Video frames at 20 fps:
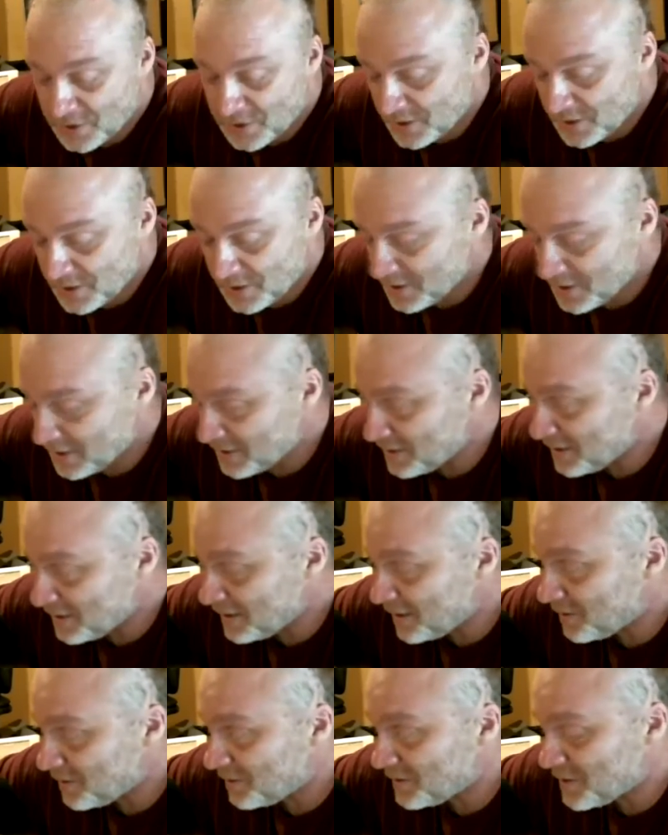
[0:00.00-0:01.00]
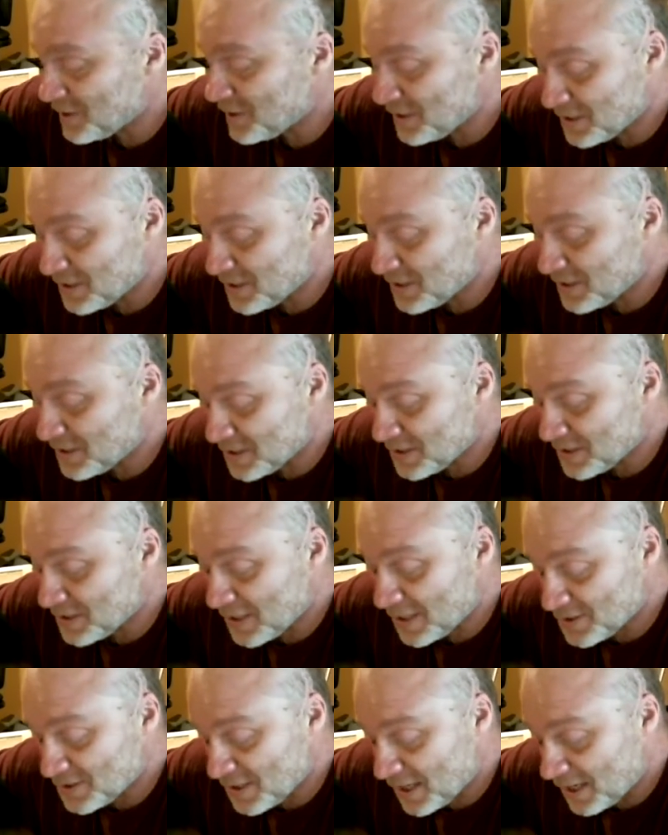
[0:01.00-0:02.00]
She, you know, she
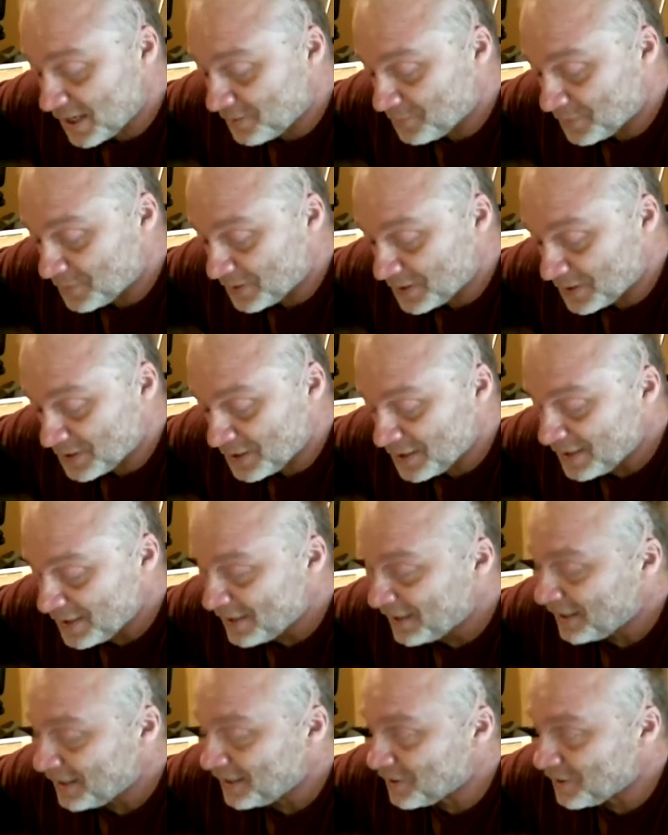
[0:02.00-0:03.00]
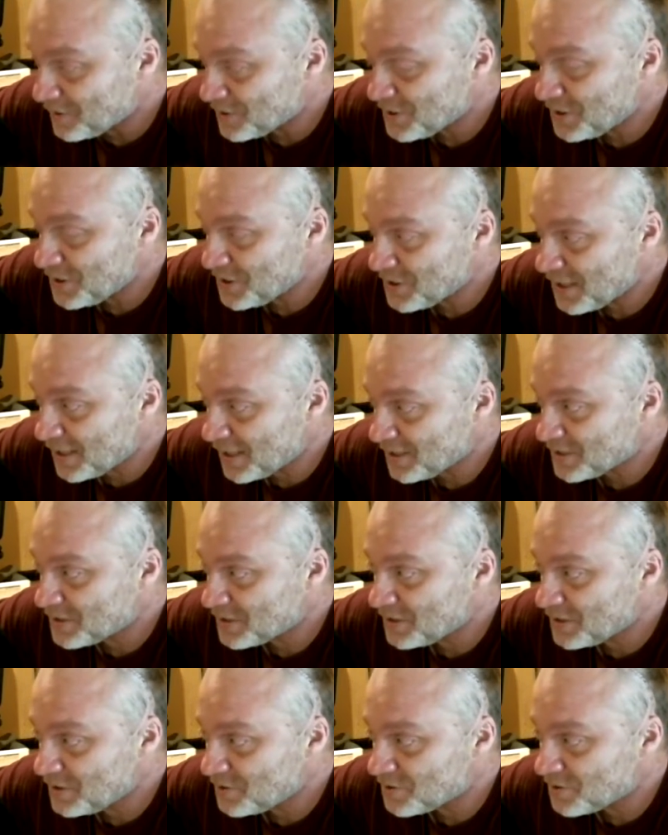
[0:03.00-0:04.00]
says that, but you know, she says,
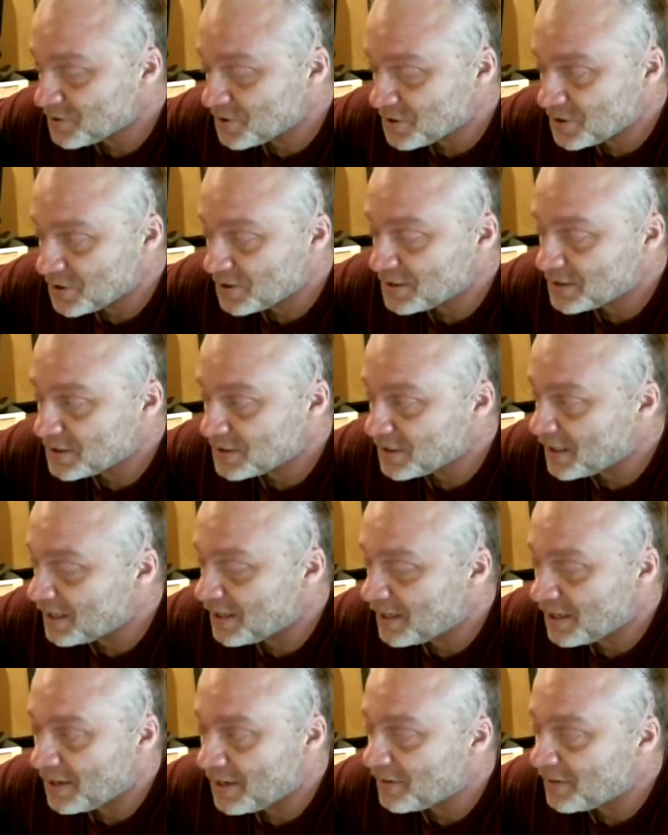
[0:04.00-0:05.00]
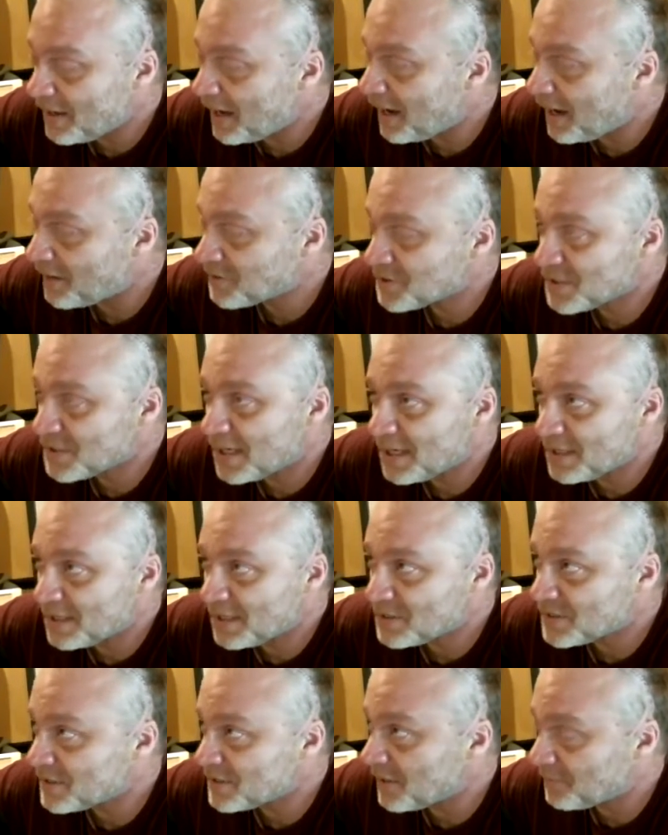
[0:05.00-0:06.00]
I'll say
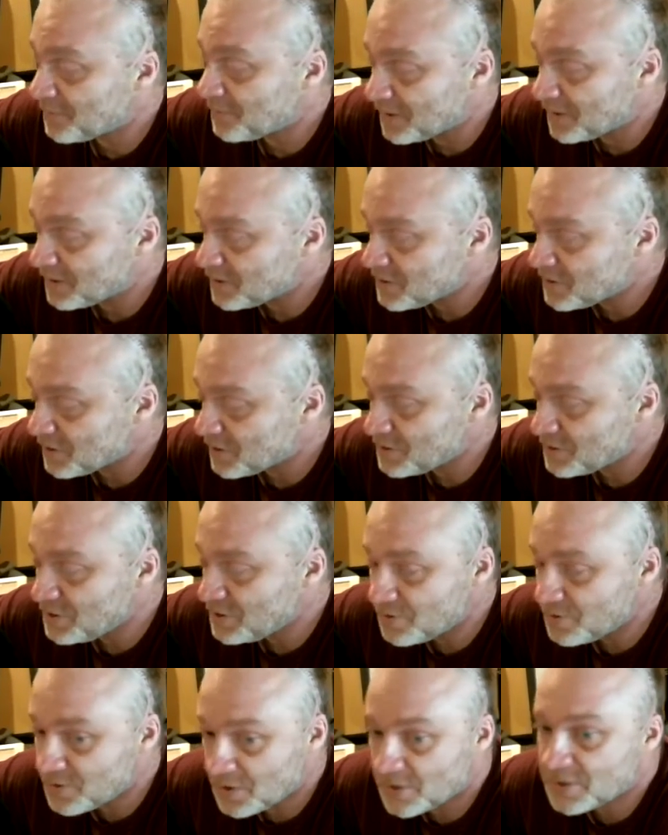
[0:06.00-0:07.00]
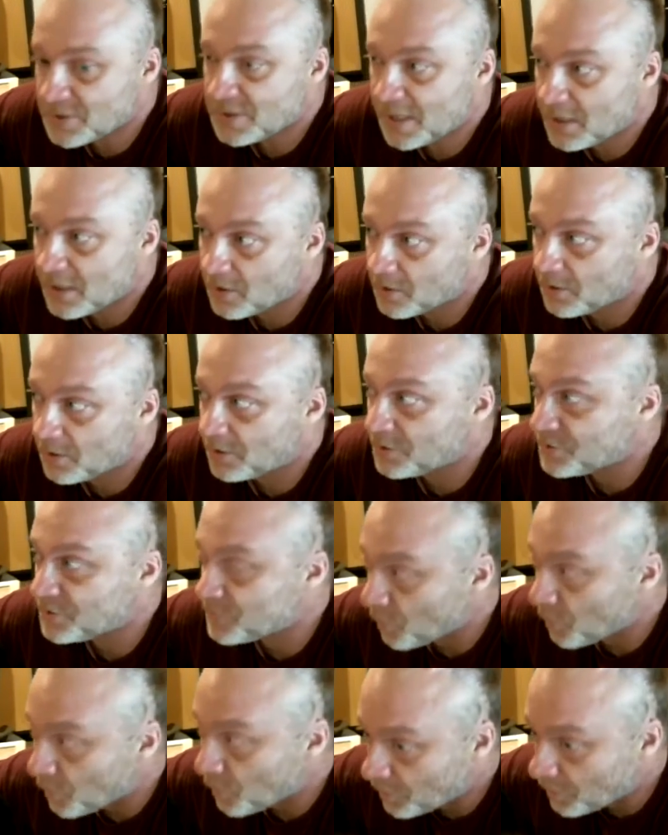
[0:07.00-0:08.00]
something. She goes, you just sound
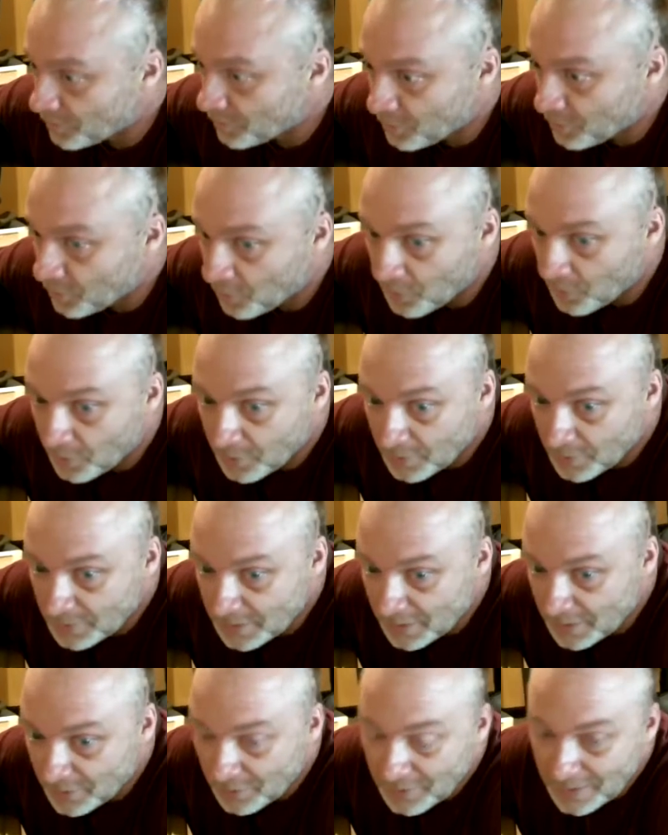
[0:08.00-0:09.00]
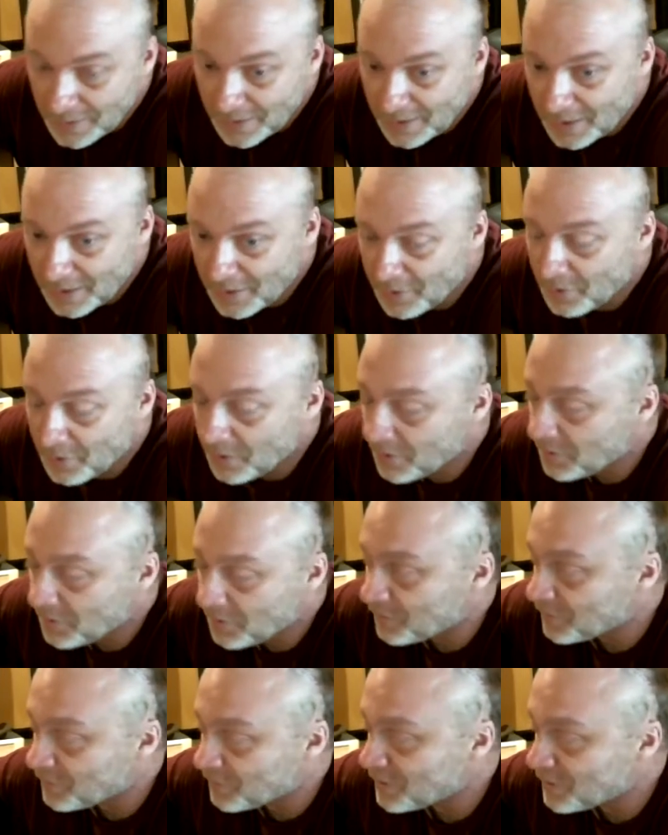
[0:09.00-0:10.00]
adorable, you know,
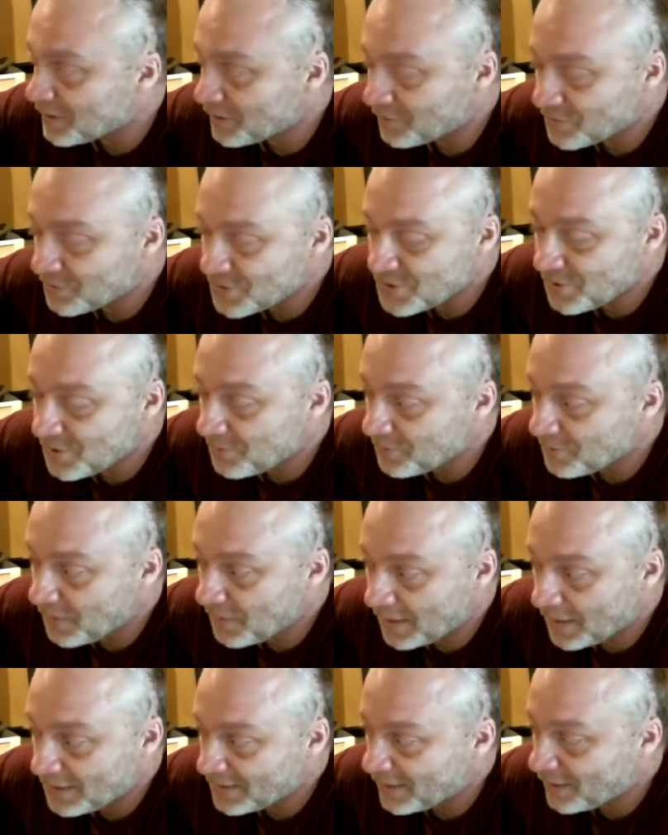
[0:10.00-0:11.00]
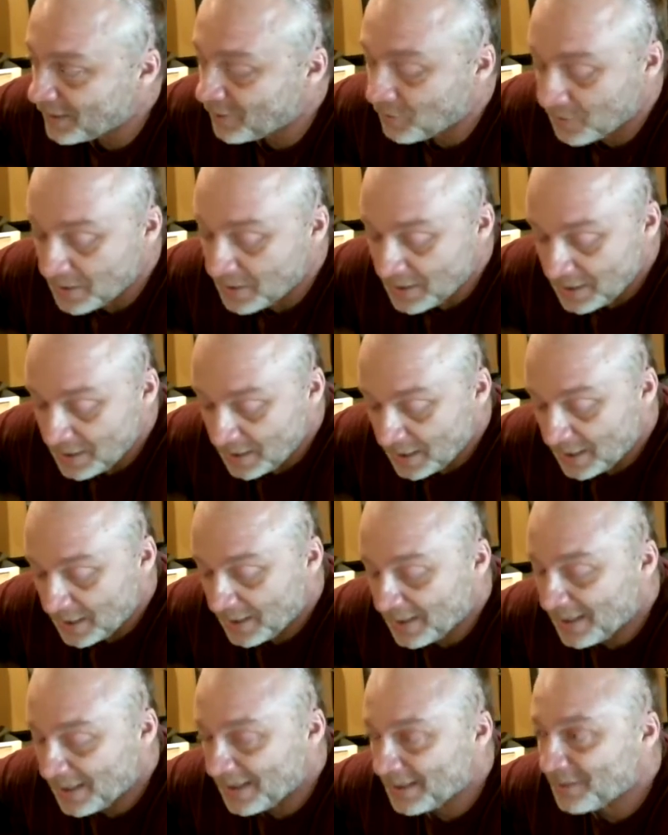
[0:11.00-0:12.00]
or something like that. Or,
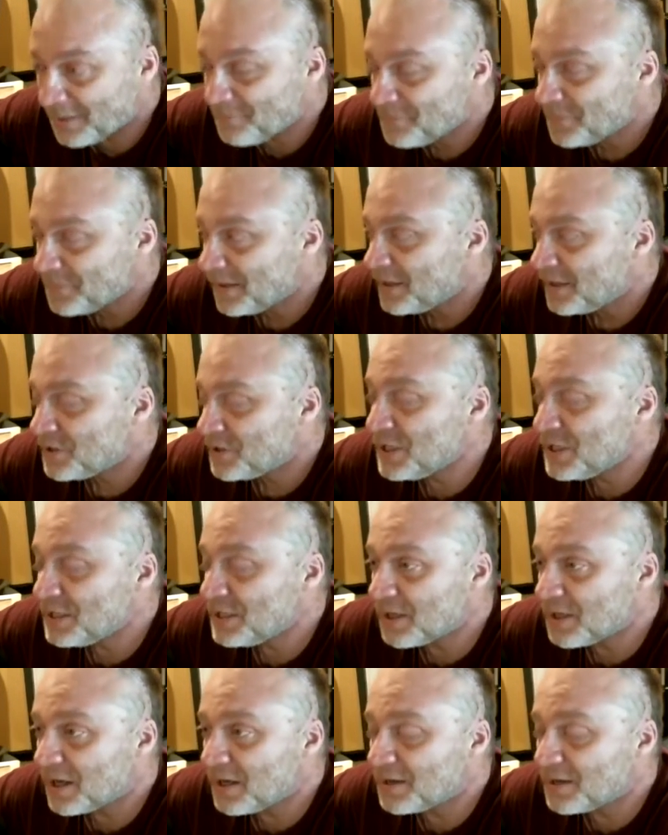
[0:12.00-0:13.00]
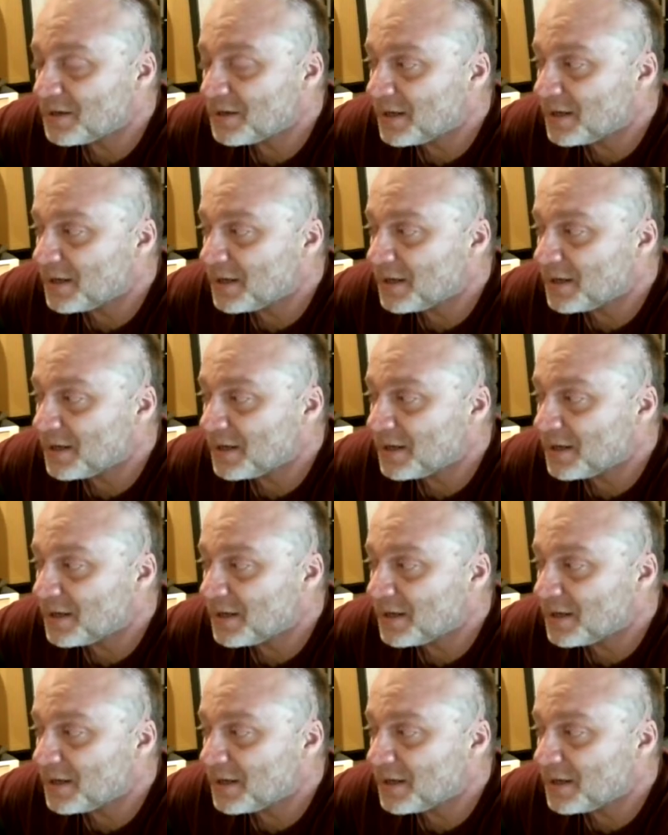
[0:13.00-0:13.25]
like, she thought,